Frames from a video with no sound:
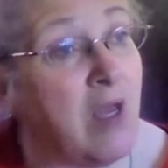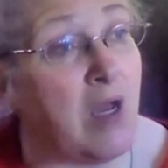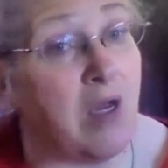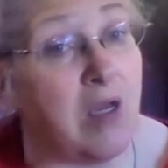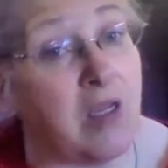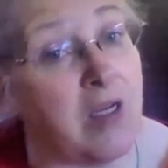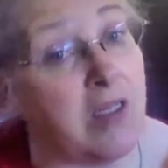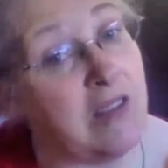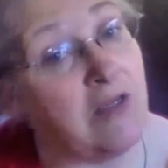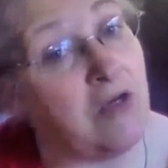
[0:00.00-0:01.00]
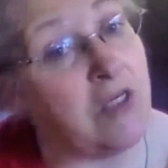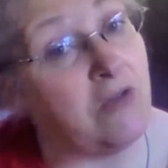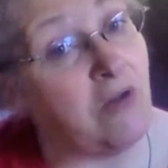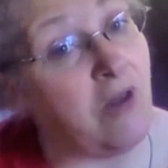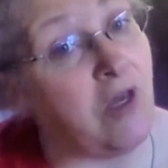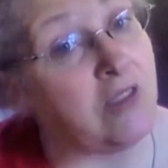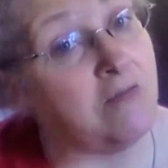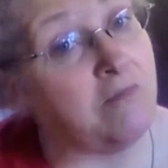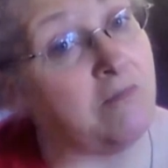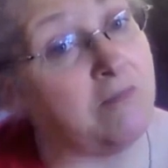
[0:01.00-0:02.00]
uh, and I think you guys are all
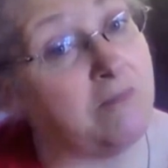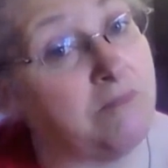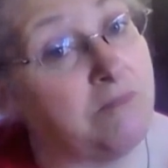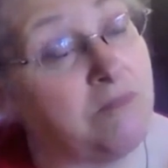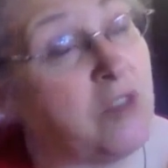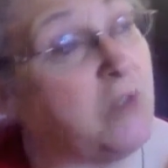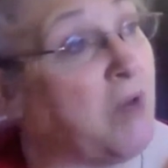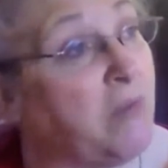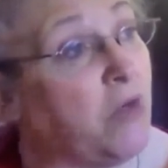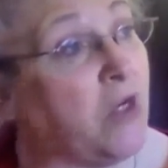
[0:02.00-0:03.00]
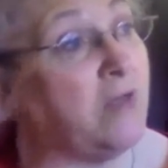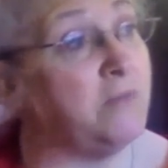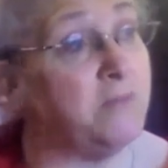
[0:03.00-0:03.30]
awesome. Say bye, Brad.